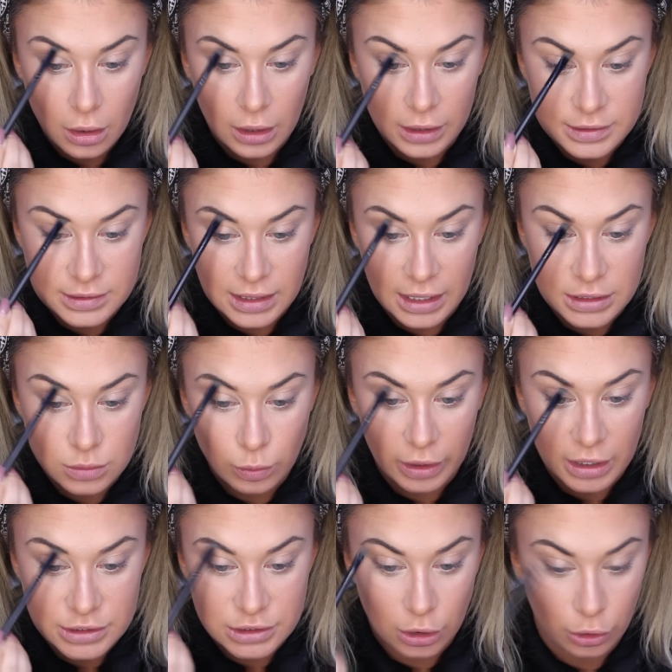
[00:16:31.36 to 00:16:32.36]
I said,
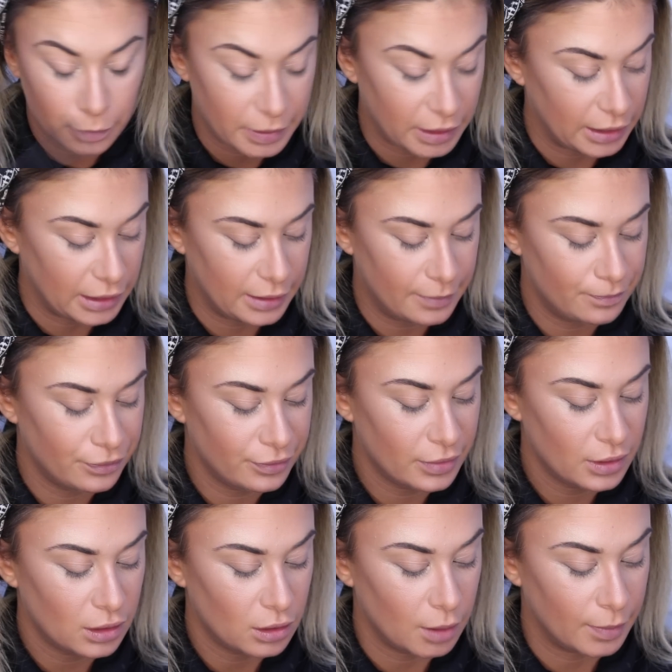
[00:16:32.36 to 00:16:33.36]
when I told Pete
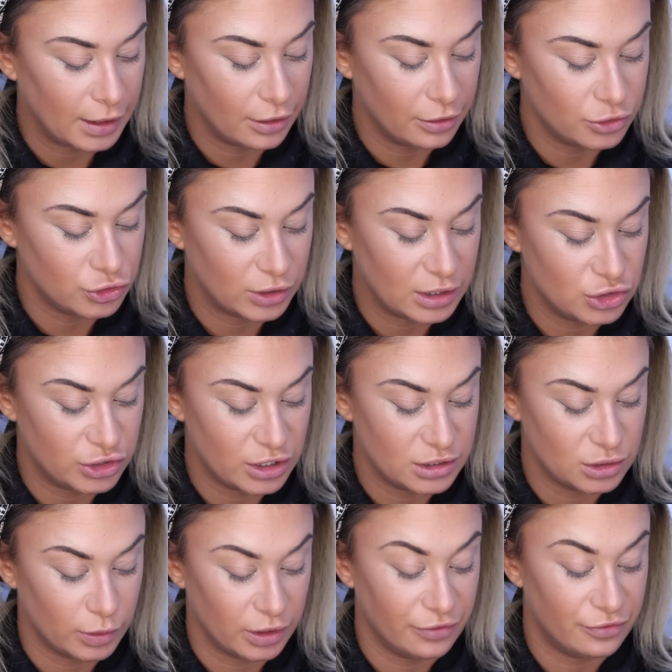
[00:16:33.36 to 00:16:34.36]
about the
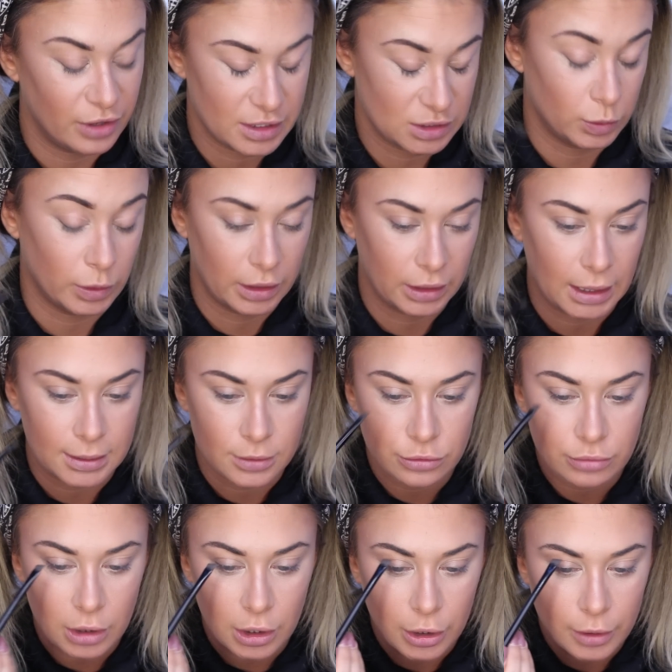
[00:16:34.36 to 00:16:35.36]
transgender one, the first one that came
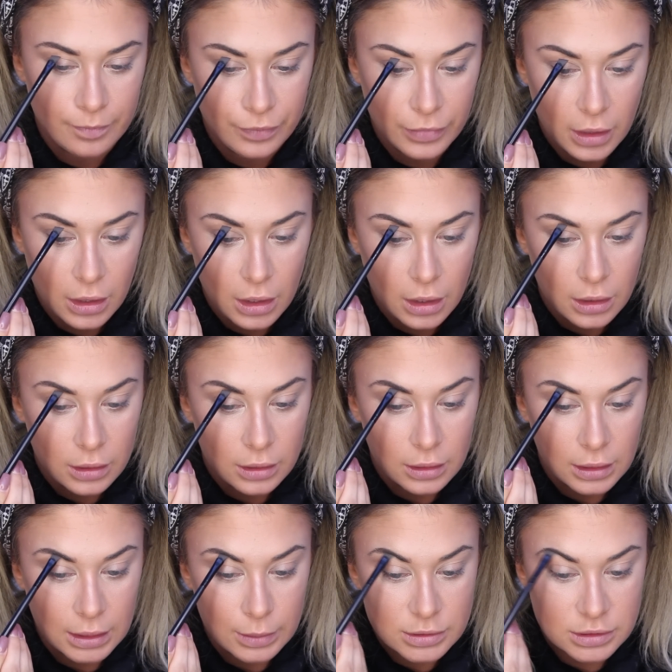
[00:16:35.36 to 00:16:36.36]
through,
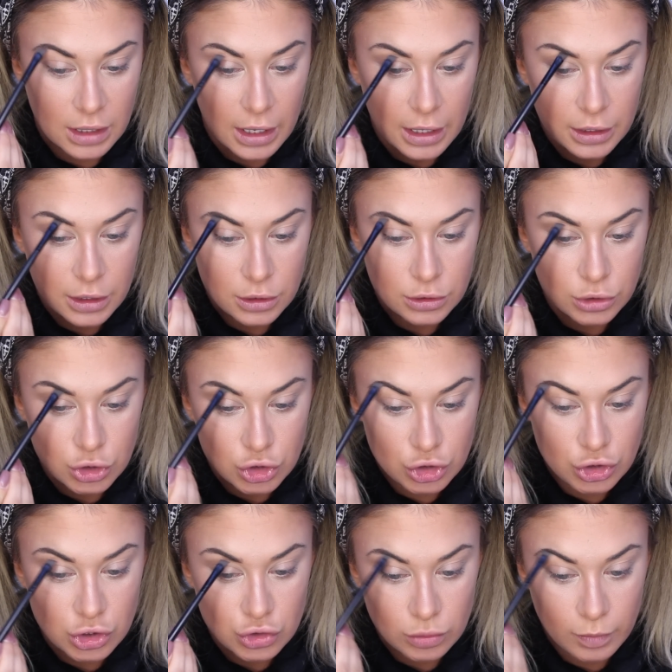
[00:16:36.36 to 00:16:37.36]
he was like, you
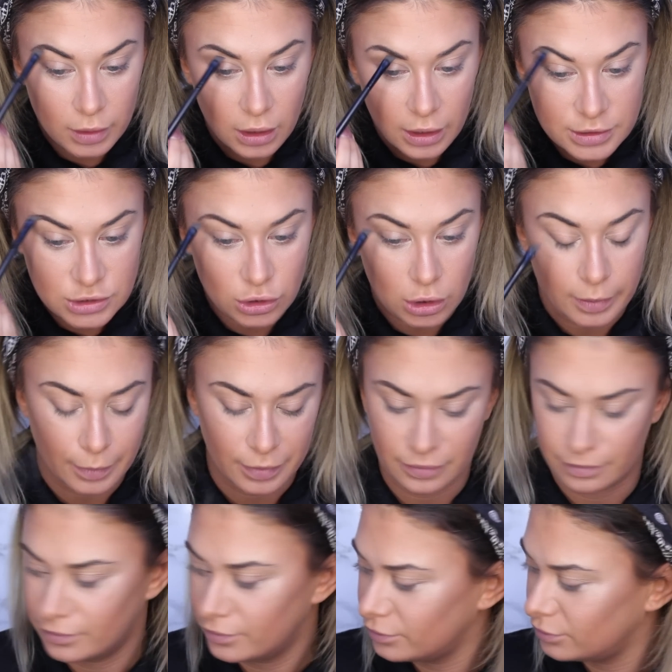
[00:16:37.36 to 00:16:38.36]
should just reply. Sorry about
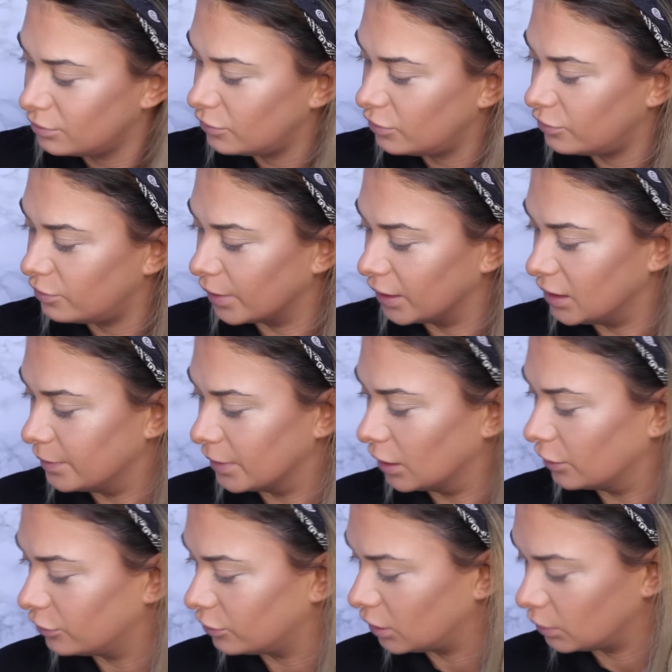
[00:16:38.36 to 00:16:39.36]
my
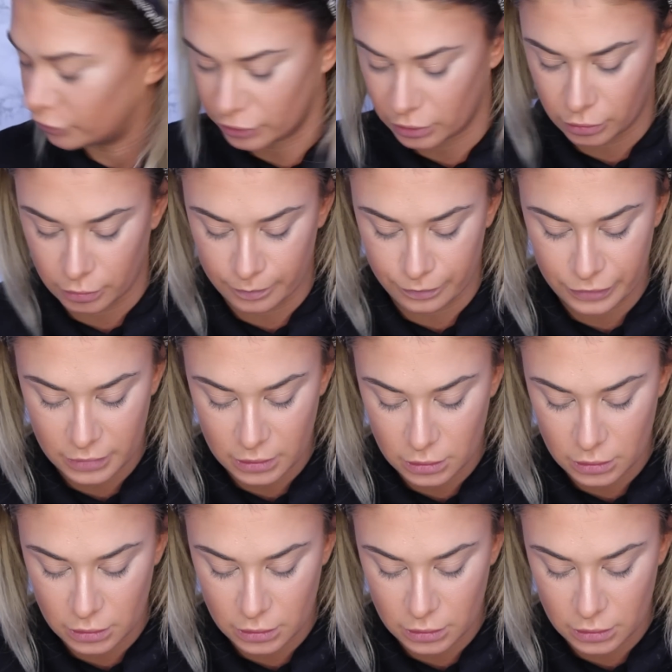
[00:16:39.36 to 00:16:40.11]
emails, I don't know what's going on.